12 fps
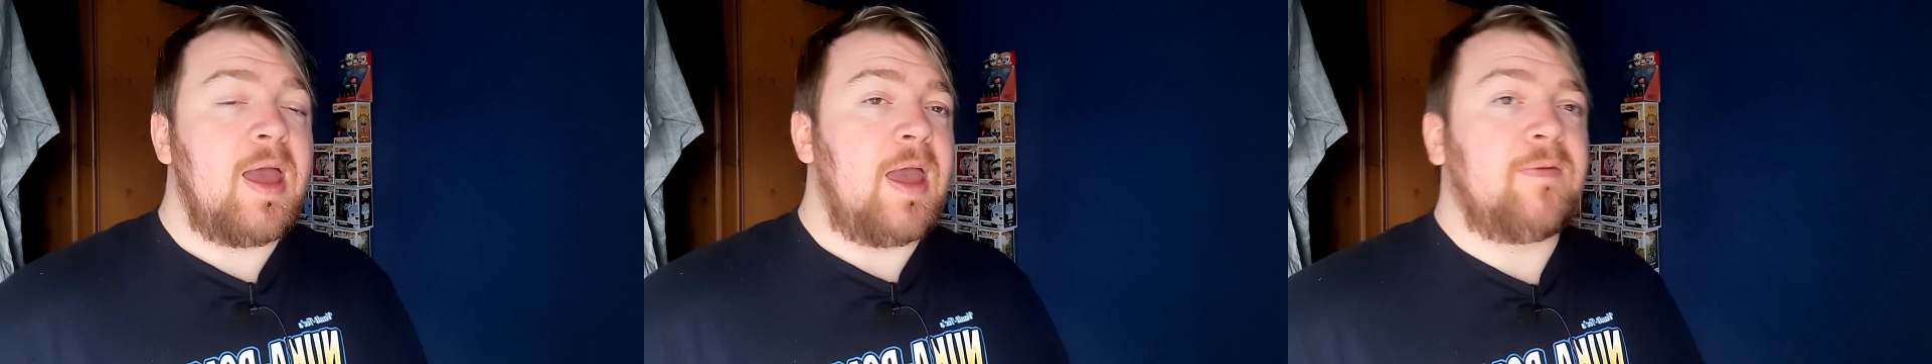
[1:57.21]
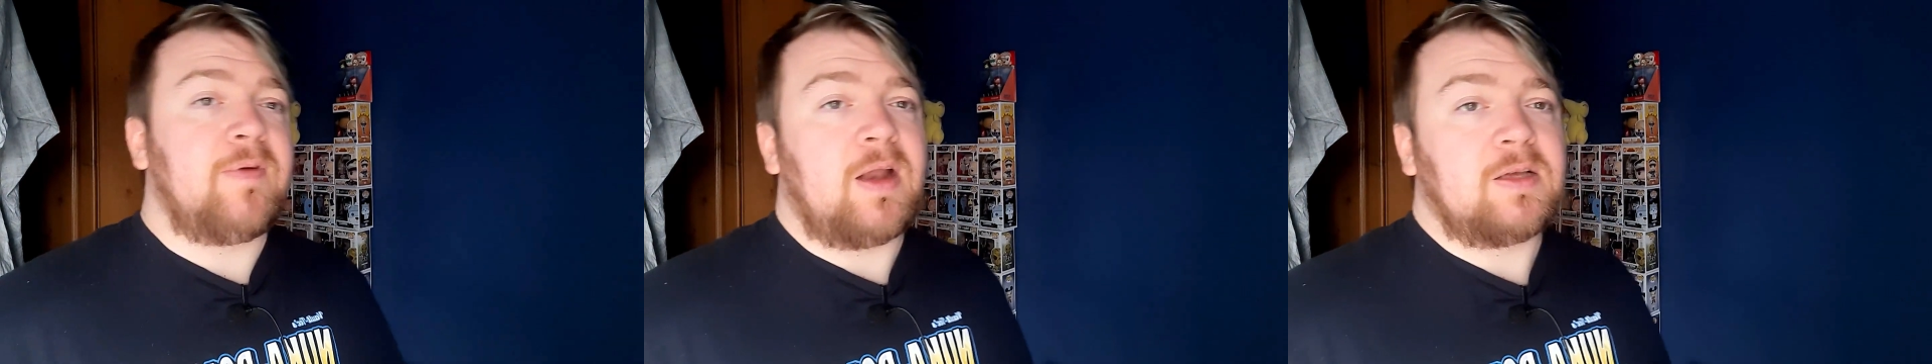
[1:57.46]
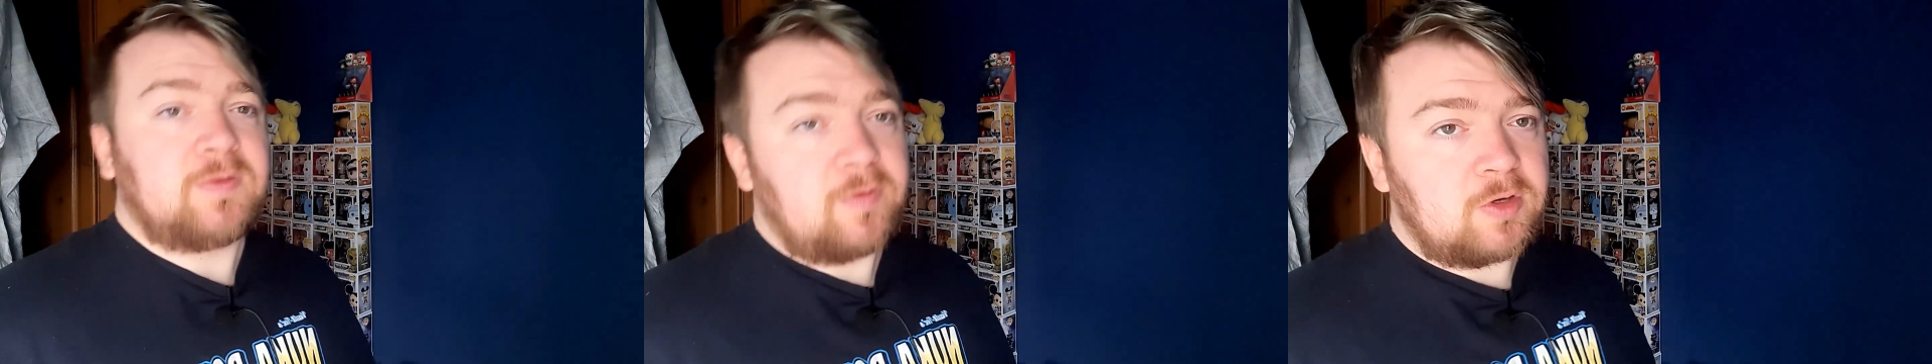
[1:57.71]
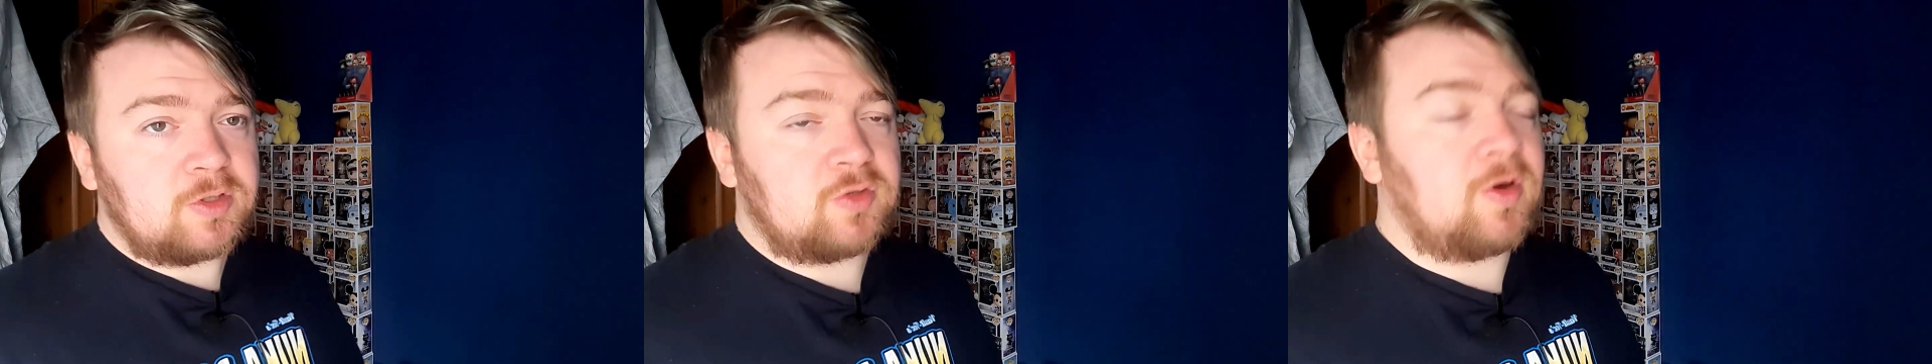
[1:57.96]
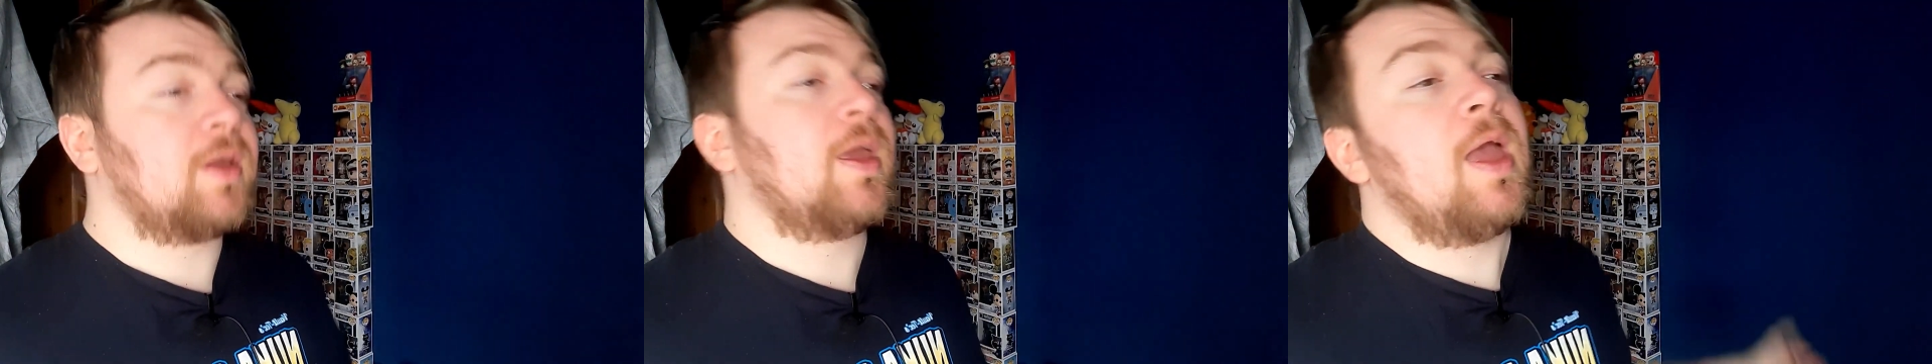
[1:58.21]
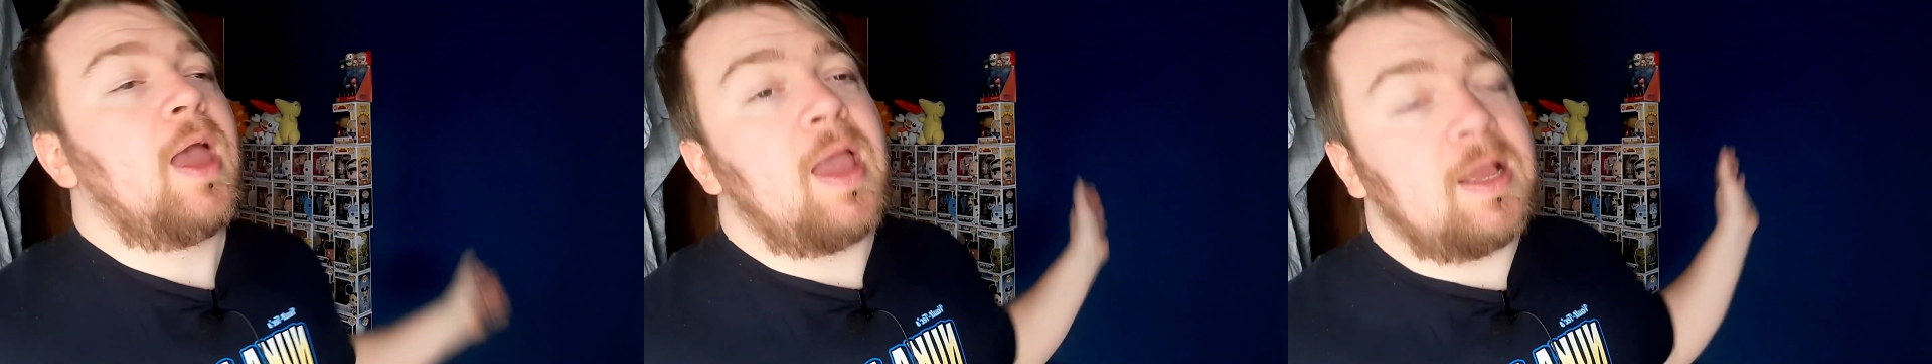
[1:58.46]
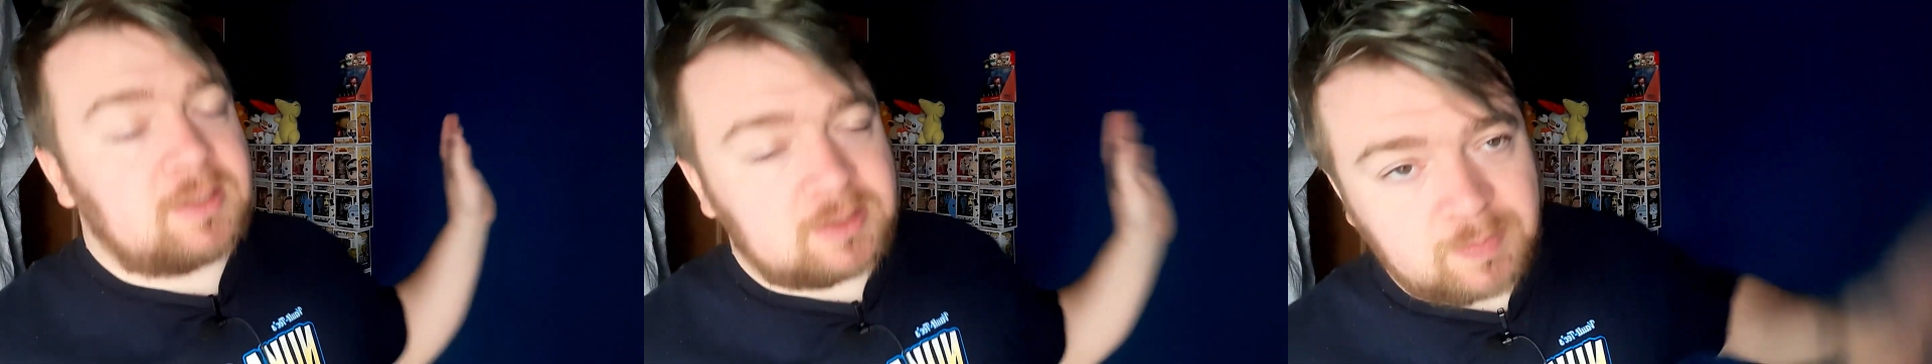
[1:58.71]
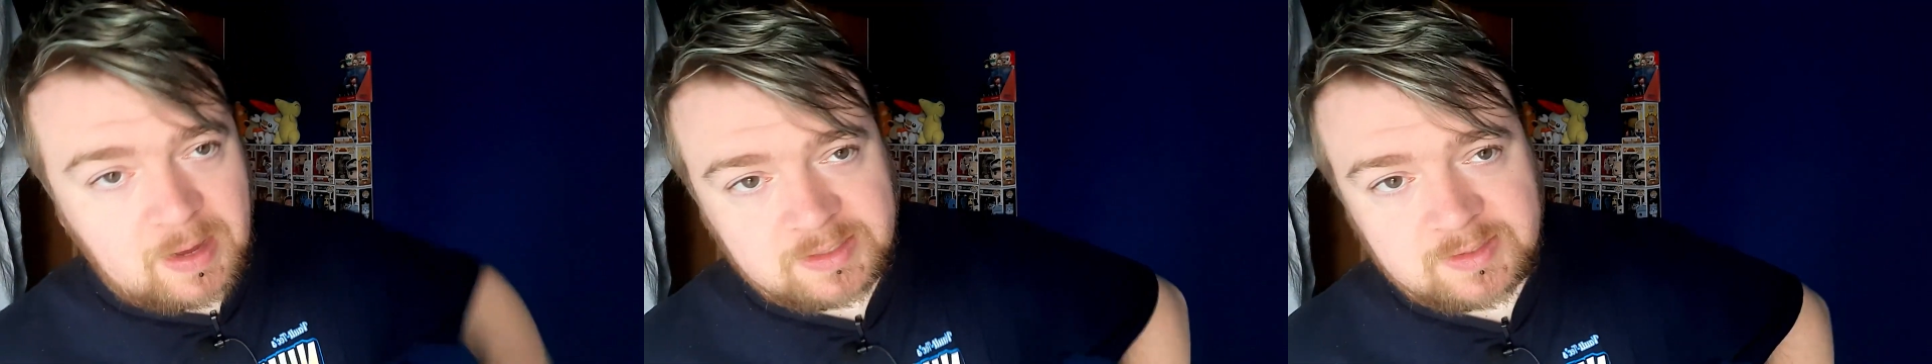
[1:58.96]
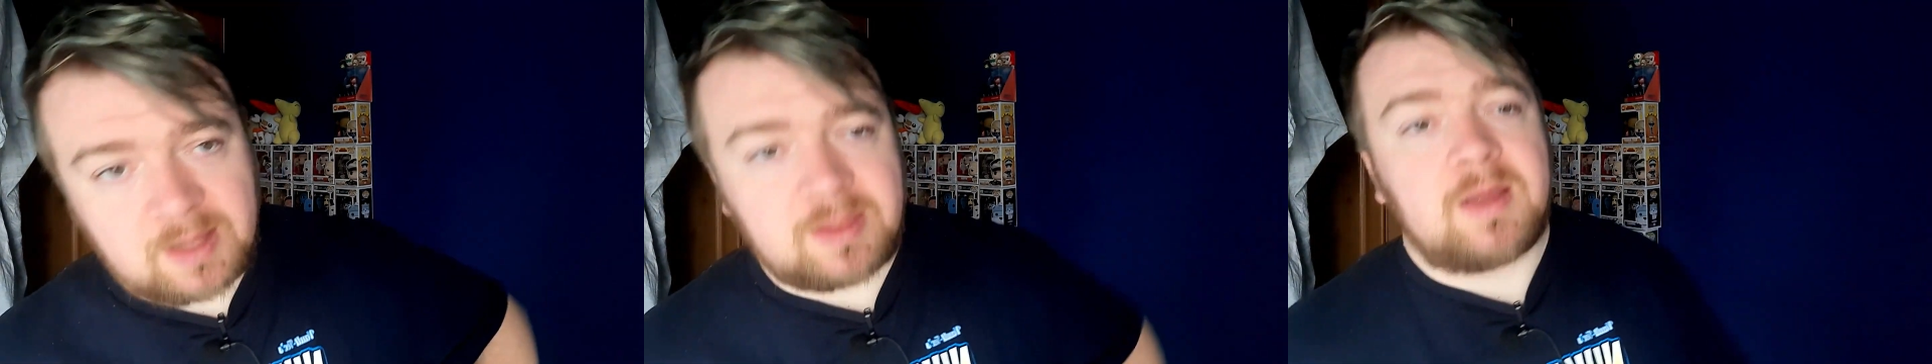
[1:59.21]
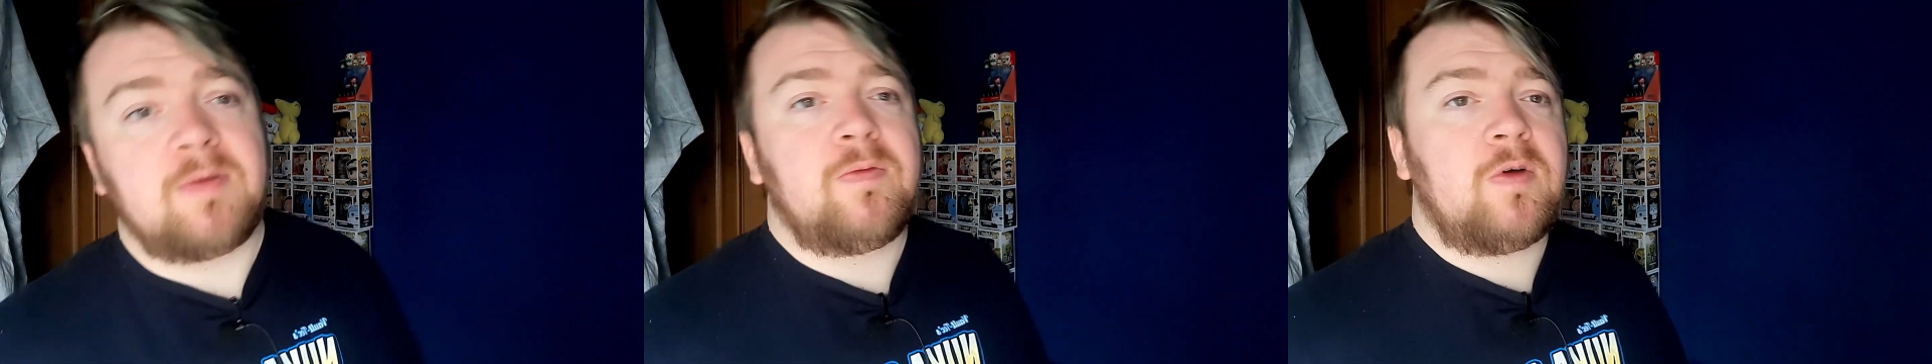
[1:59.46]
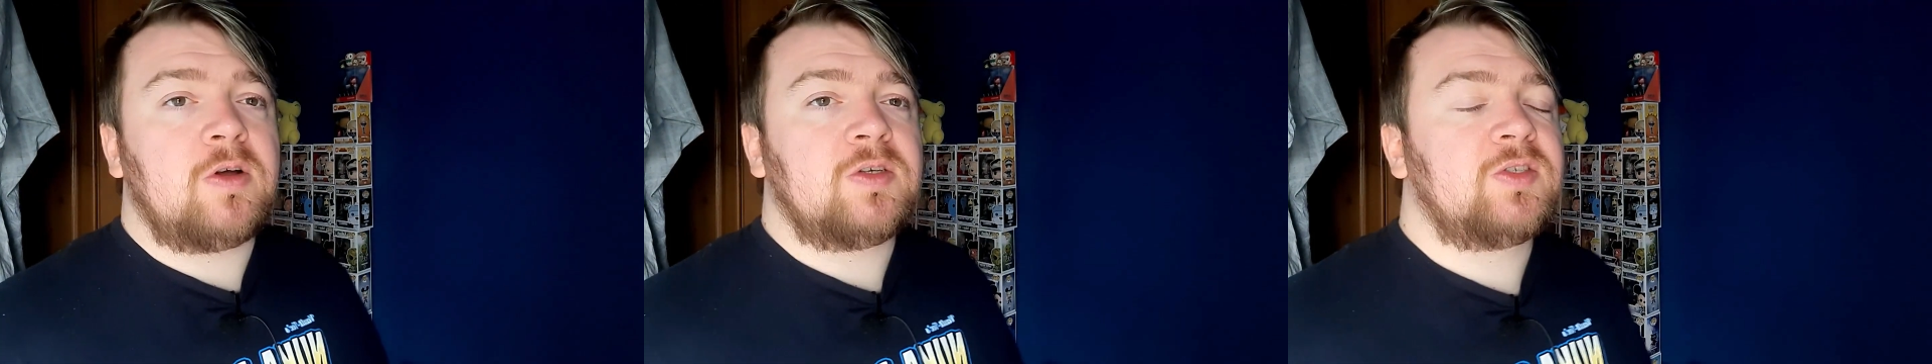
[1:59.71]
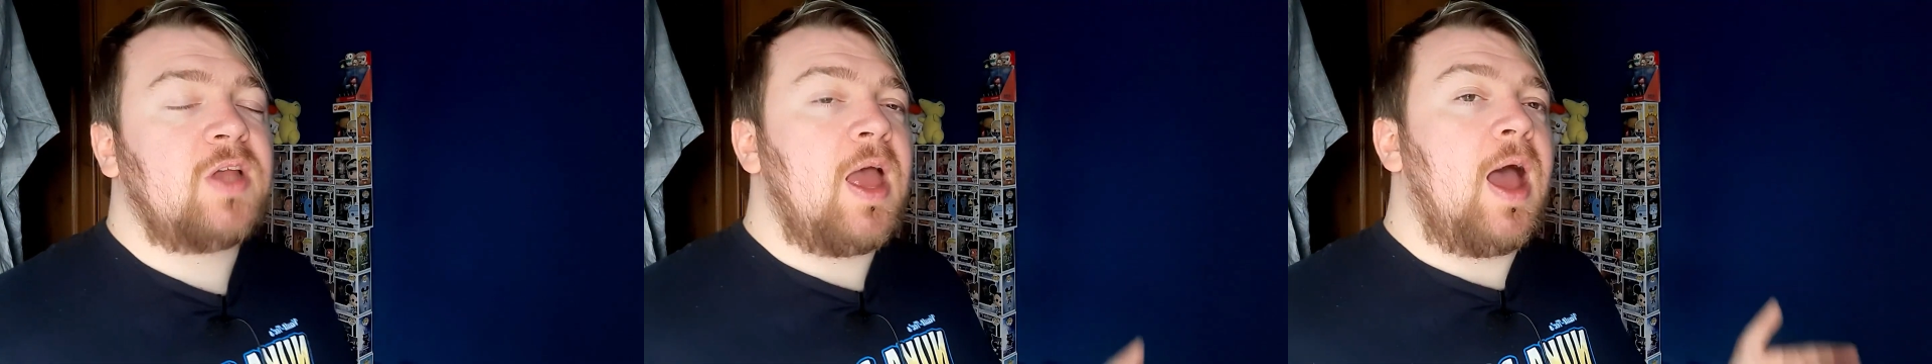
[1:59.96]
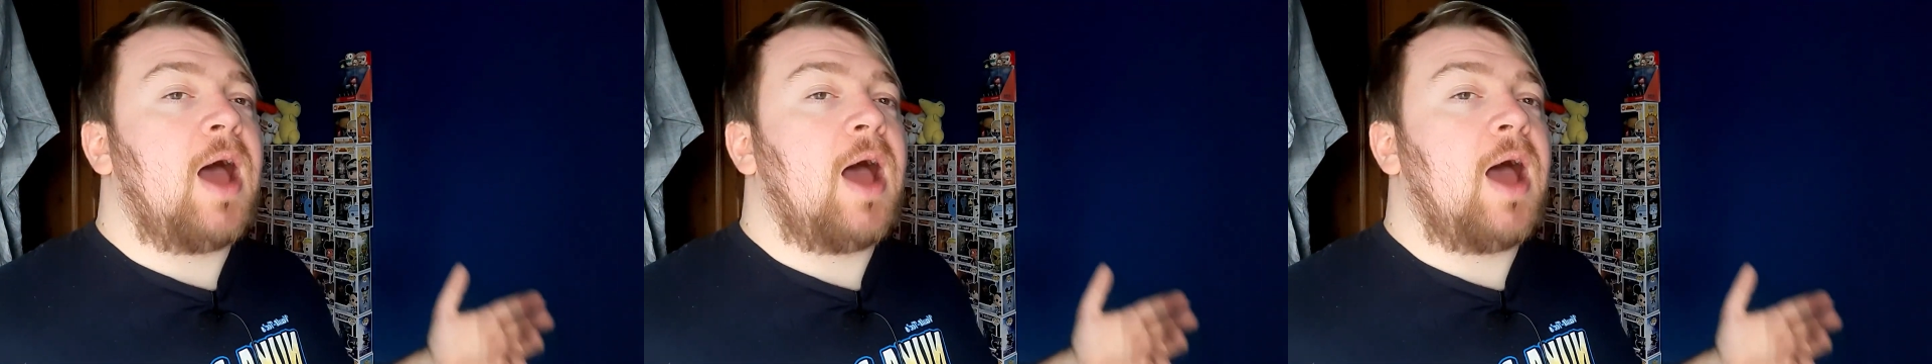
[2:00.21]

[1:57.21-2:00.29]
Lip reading: if it has First Strike, it smacks that thing first